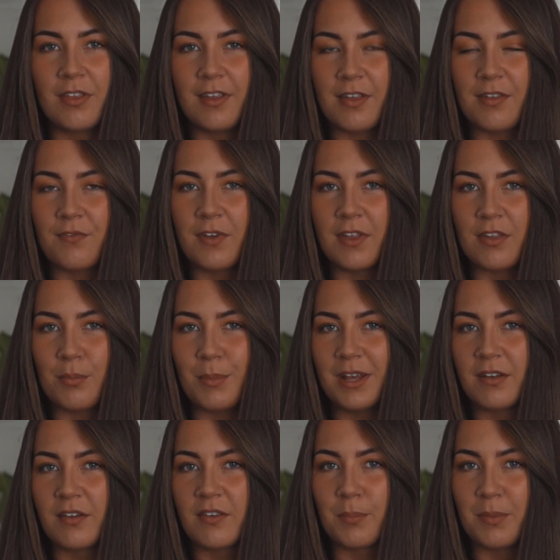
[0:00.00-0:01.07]
this
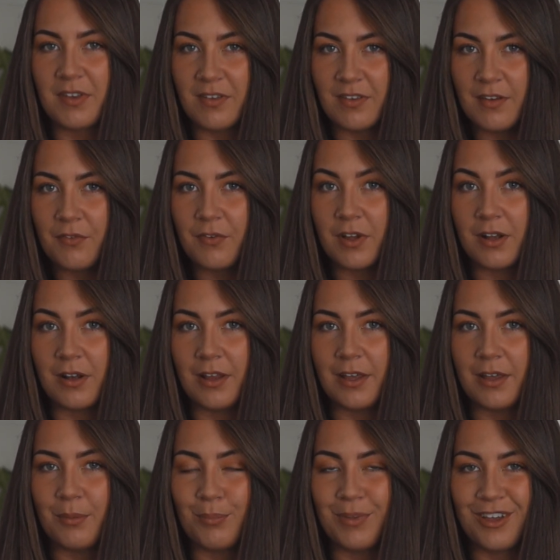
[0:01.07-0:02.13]
vitamin specifically